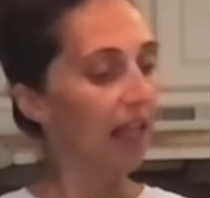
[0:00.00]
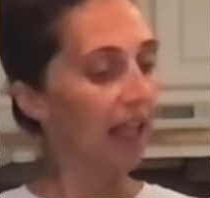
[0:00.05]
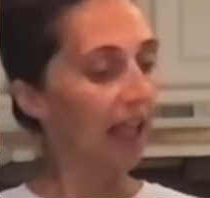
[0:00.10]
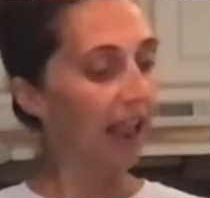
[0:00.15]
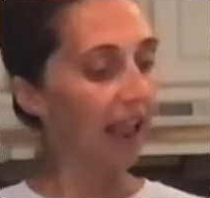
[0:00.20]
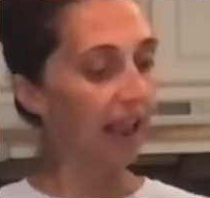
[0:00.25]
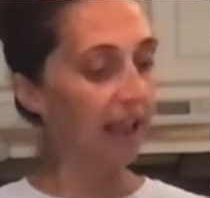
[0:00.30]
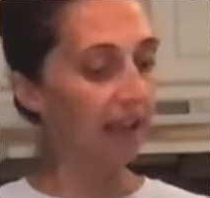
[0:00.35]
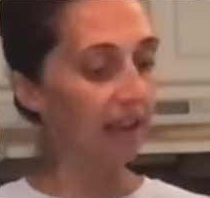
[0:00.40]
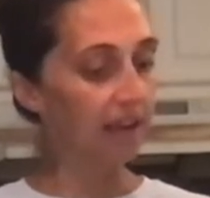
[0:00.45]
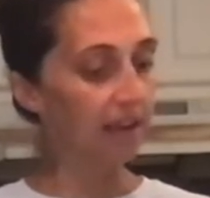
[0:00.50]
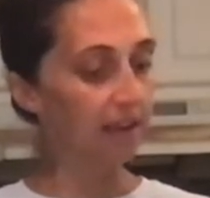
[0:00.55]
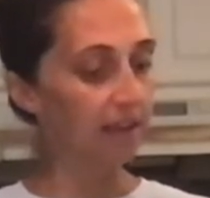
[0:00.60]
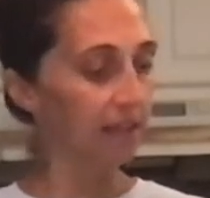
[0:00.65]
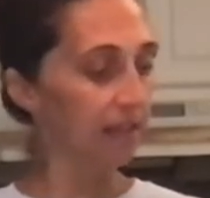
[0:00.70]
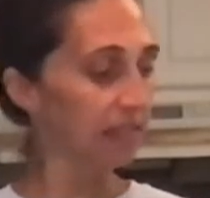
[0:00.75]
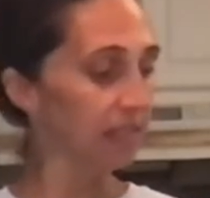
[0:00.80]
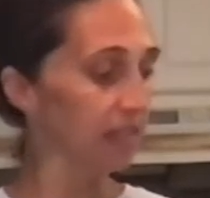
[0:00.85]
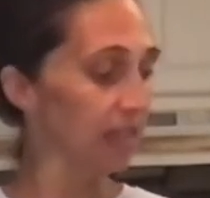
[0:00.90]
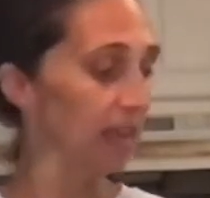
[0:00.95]
And
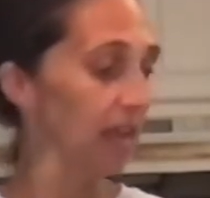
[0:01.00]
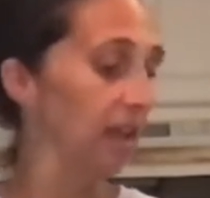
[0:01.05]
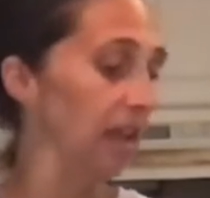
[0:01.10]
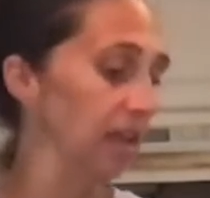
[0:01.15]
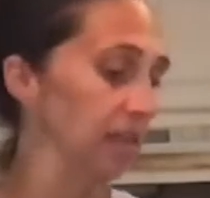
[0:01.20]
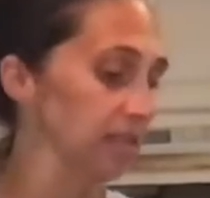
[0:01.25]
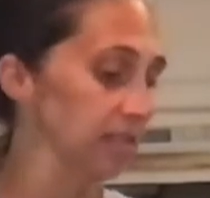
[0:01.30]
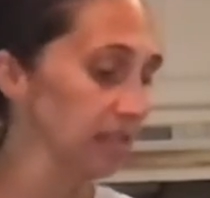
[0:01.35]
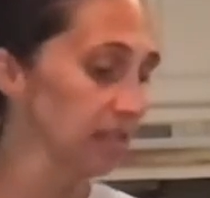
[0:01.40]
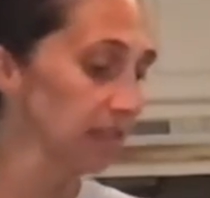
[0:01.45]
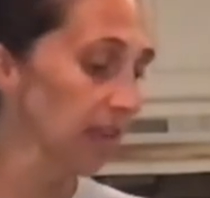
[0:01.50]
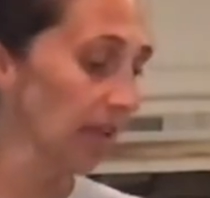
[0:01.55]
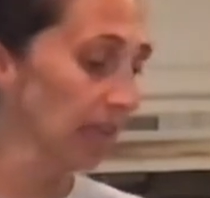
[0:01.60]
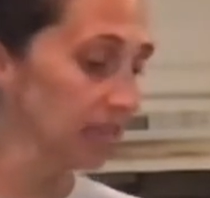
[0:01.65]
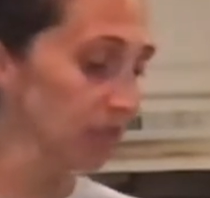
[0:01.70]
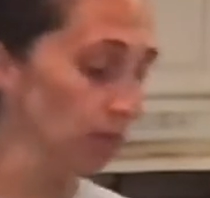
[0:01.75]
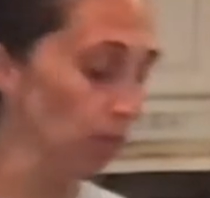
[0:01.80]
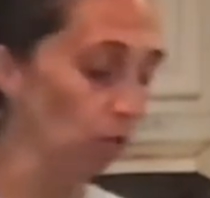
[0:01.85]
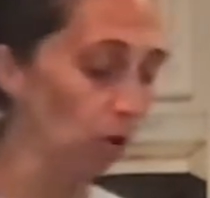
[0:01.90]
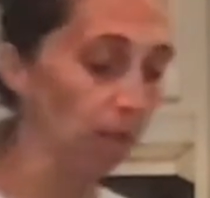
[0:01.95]
this is nice
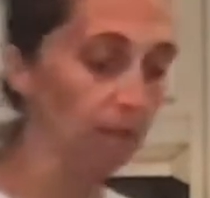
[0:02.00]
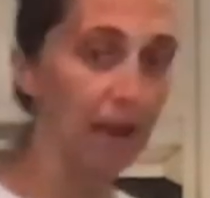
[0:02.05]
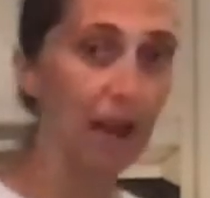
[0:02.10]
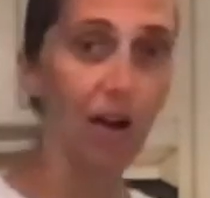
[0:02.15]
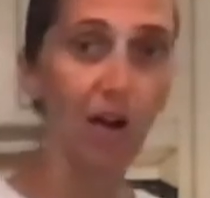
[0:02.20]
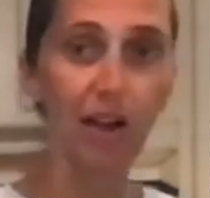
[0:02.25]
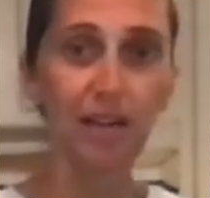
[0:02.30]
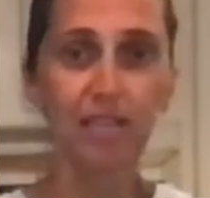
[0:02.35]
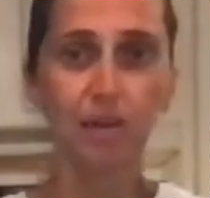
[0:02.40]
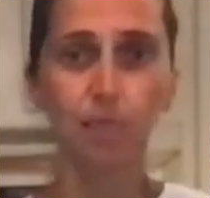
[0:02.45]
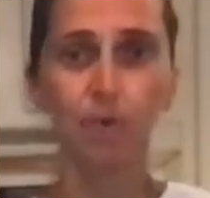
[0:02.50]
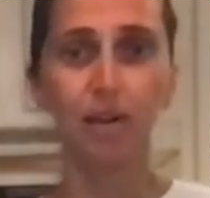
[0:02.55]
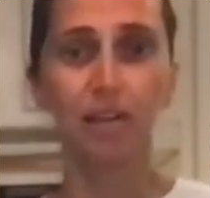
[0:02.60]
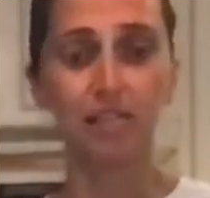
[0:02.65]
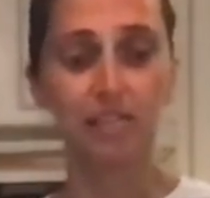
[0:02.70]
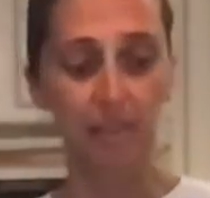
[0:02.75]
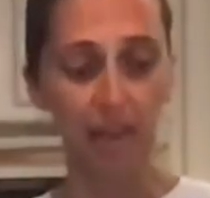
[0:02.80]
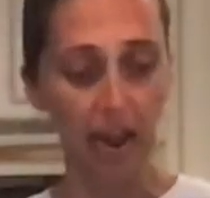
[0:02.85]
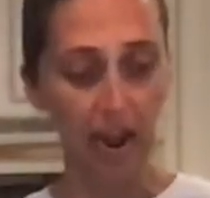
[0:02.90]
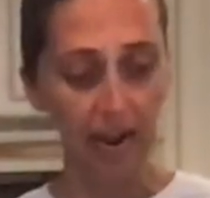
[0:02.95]
and warm now. I did put a
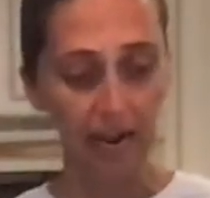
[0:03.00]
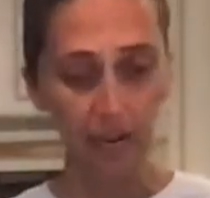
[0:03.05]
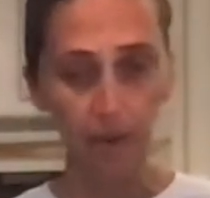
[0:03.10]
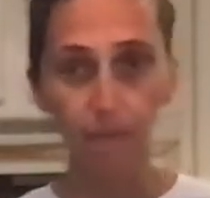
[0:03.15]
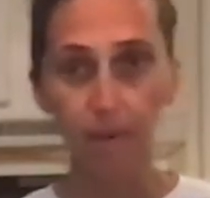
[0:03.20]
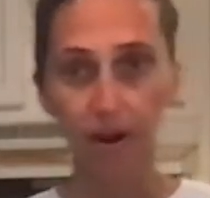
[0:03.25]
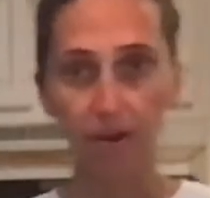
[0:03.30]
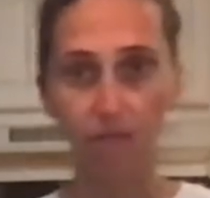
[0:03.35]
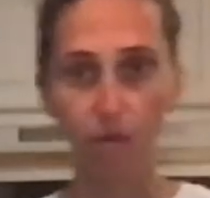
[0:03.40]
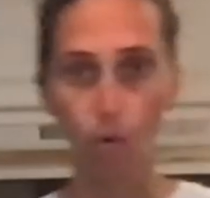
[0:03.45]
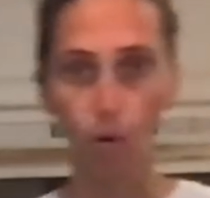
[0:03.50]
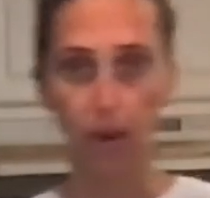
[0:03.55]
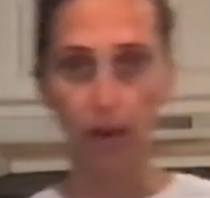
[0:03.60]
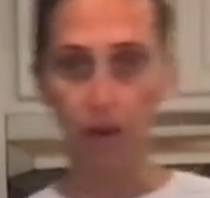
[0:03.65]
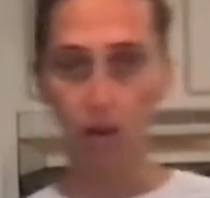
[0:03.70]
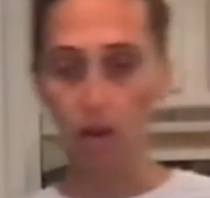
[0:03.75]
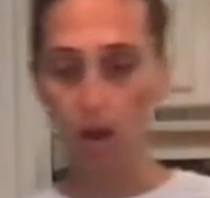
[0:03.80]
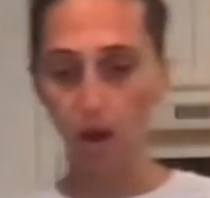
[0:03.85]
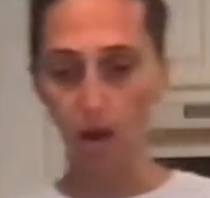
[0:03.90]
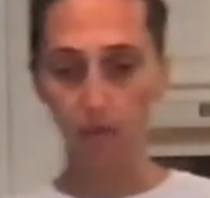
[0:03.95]
tiny bit of
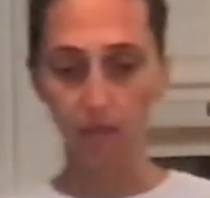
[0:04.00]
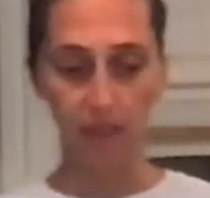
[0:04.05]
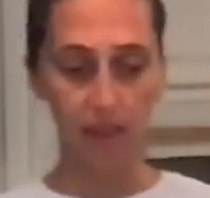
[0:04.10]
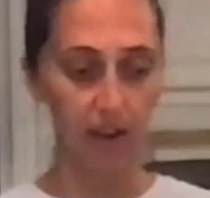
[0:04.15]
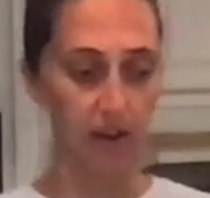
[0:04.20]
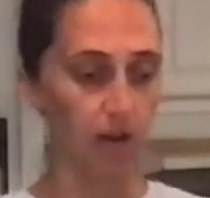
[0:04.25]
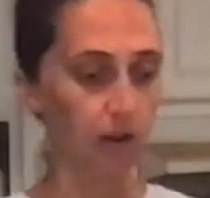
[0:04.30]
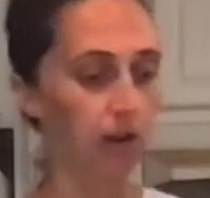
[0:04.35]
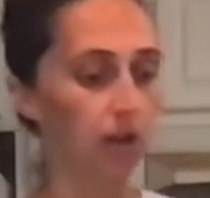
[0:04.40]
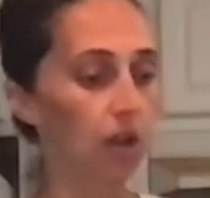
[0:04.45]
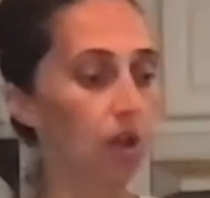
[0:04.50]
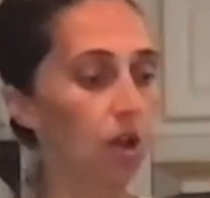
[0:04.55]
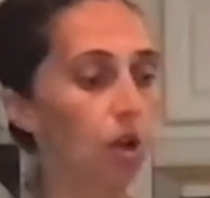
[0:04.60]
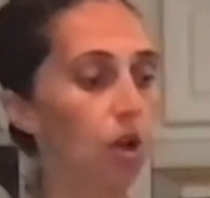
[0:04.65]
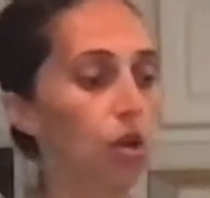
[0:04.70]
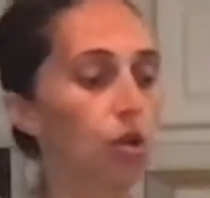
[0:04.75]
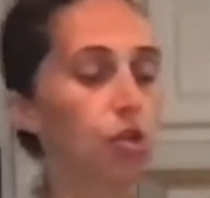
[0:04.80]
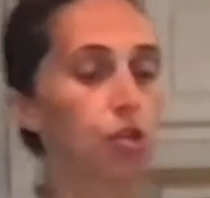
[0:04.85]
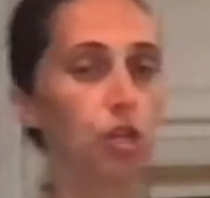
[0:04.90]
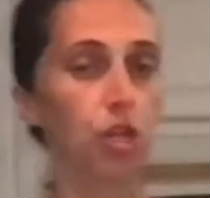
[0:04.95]
oil on there
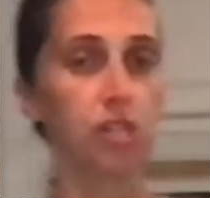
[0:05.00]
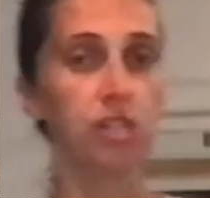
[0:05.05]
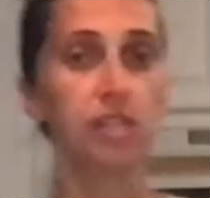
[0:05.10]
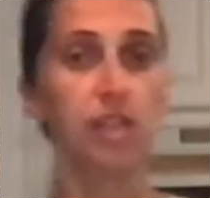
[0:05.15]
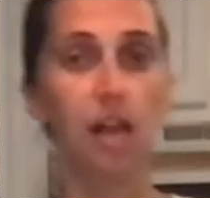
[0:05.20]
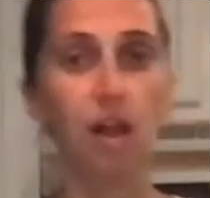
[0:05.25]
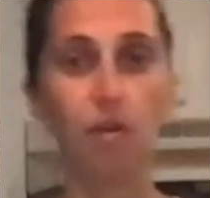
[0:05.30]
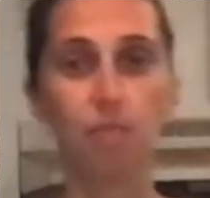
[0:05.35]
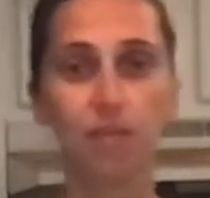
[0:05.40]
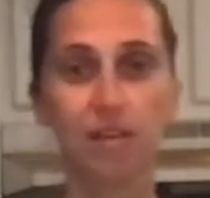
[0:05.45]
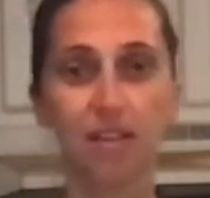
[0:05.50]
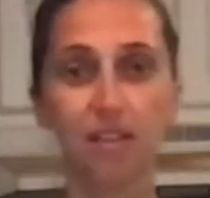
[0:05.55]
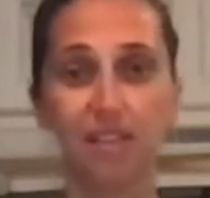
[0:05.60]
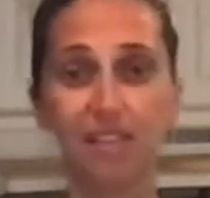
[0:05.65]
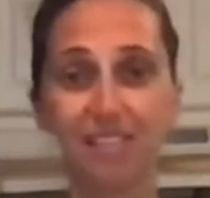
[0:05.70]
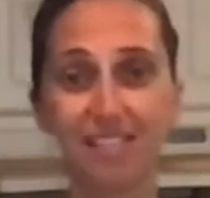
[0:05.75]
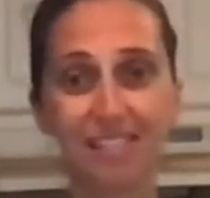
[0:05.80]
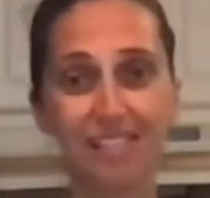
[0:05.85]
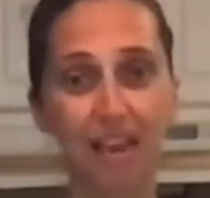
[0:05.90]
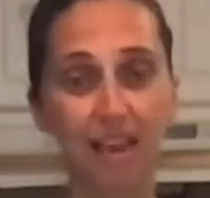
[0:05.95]
just to help to get
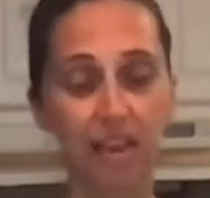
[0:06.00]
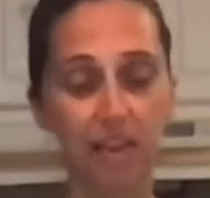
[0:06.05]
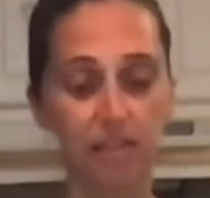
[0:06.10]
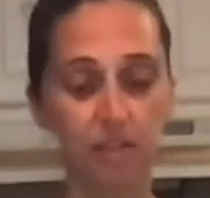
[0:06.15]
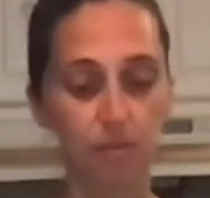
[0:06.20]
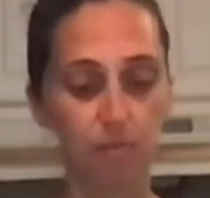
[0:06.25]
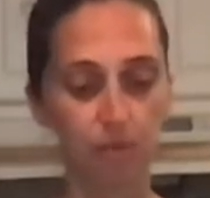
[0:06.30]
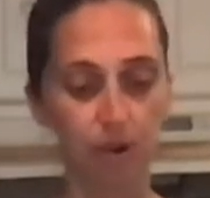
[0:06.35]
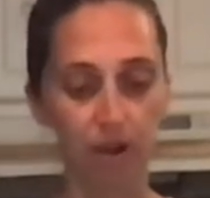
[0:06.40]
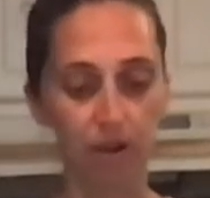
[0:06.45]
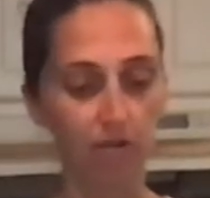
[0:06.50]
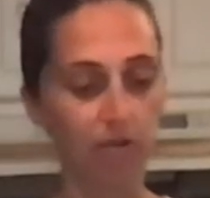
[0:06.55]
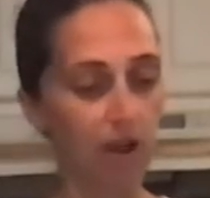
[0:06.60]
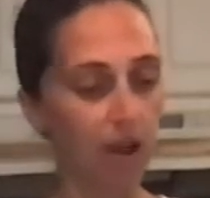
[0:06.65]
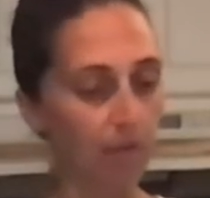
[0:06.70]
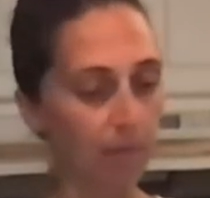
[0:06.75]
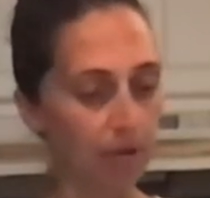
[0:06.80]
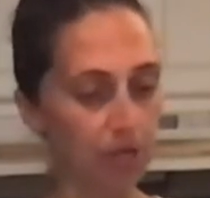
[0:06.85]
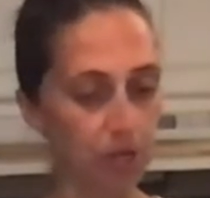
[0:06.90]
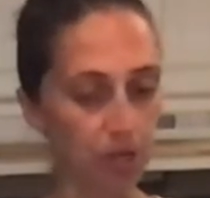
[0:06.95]
these nice and brown. Not
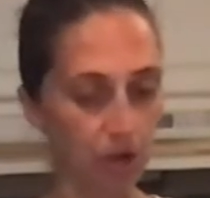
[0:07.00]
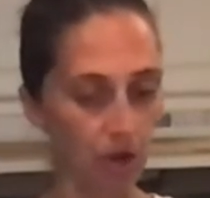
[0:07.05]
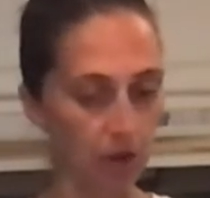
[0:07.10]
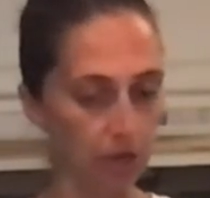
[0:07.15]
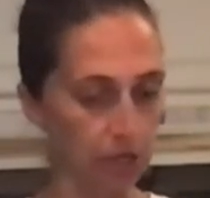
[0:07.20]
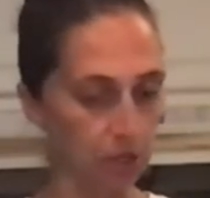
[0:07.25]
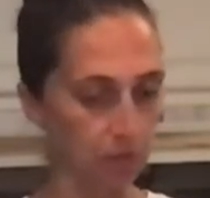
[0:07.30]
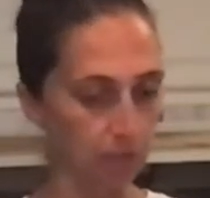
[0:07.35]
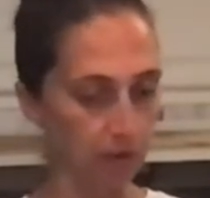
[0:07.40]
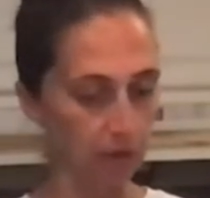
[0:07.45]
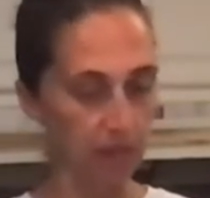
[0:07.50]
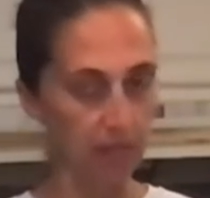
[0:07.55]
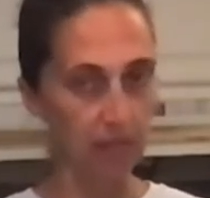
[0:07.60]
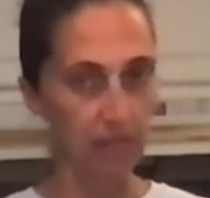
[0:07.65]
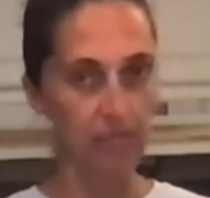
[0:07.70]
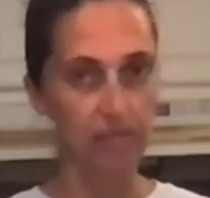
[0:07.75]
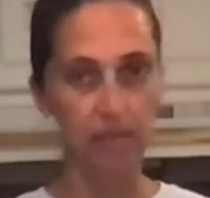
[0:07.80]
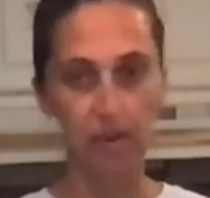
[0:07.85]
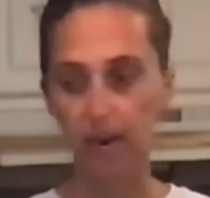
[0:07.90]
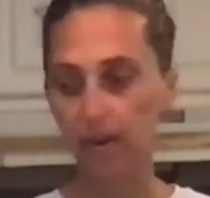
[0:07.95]
much at all, I just put the
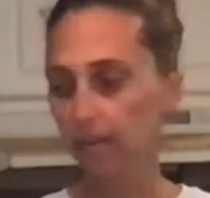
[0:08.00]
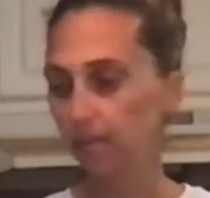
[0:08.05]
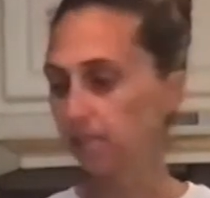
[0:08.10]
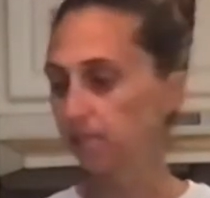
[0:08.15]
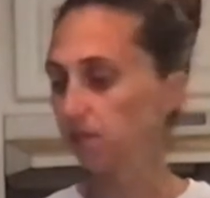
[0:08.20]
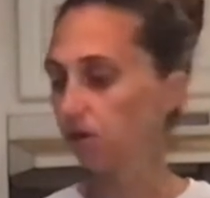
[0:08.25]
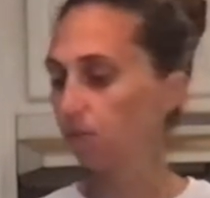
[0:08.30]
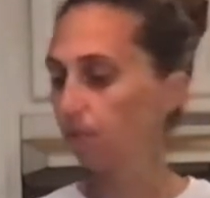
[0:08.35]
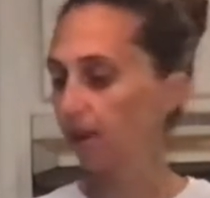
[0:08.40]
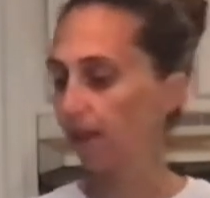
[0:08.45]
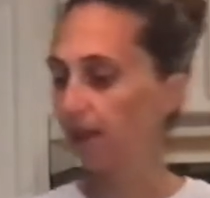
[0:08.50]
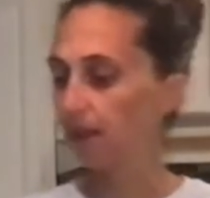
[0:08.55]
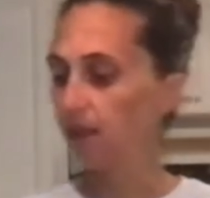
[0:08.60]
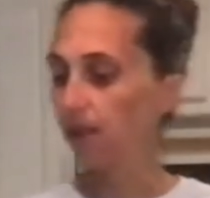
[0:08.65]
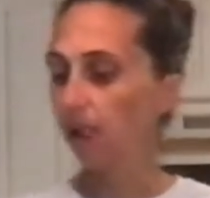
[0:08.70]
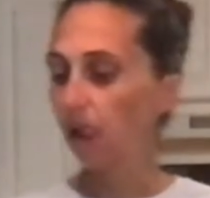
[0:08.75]
tiniest little bit.